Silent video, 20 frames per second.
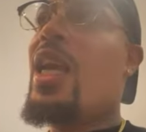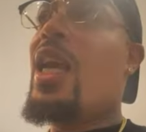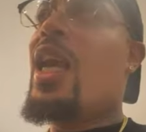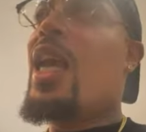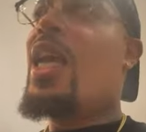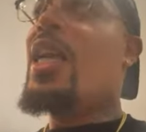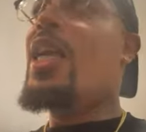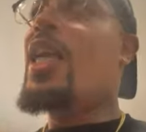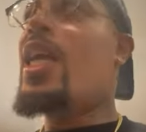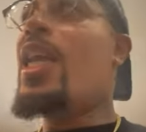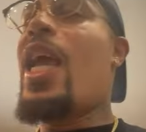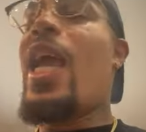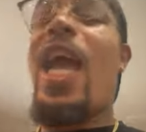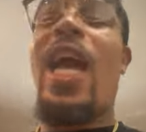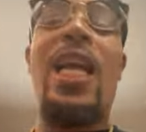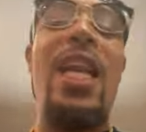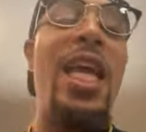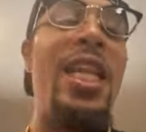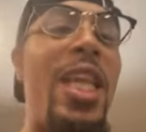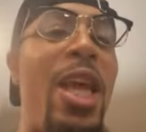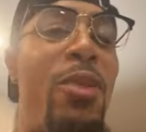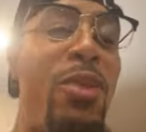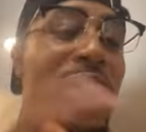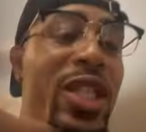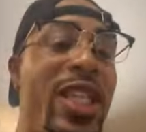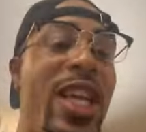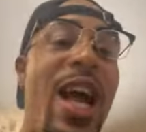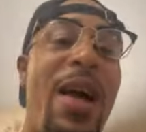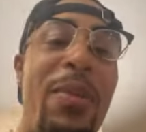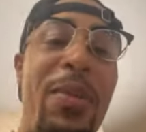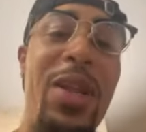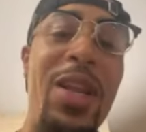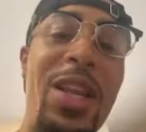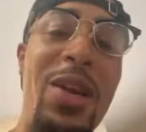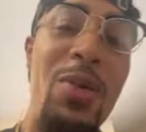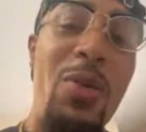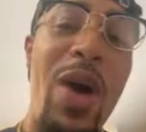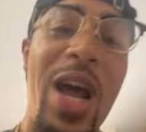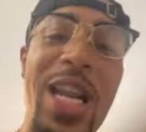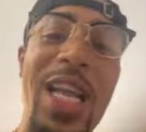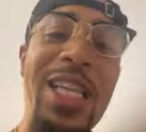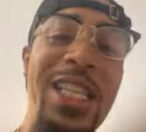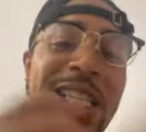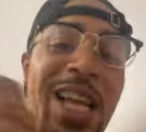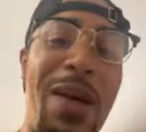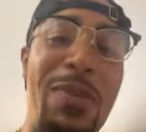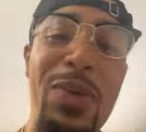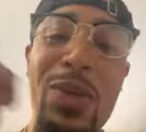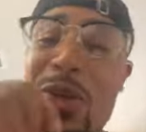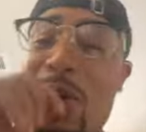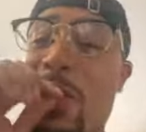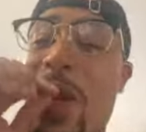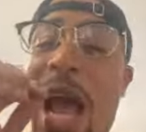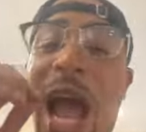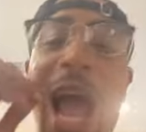And then they act like they was shopping. And while they shopping through the